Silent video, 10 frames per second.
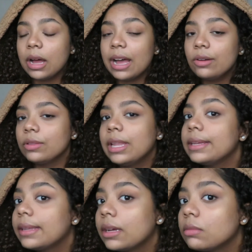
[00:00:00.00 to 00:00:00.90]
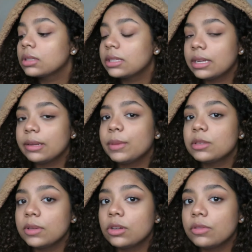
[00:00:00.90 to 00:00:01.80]
I don't like that because then it
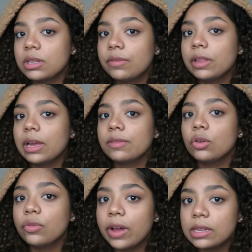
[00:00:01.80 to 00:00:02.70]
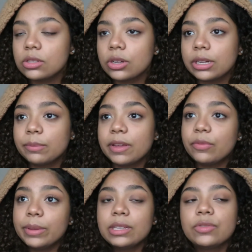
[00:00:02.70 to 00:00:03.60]
makes me nervous and I feel like I have to go faster. And my
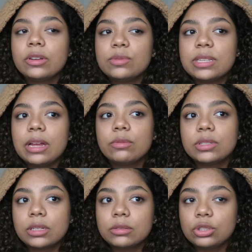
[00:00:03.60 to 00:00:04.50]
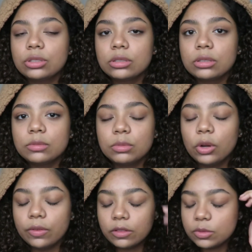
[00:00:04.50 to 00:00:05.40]
biggest fear was that I was gonna just
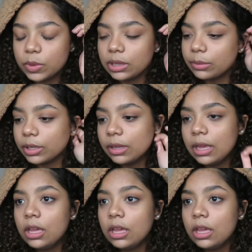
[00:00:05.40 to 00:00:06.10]
go over the speed limit.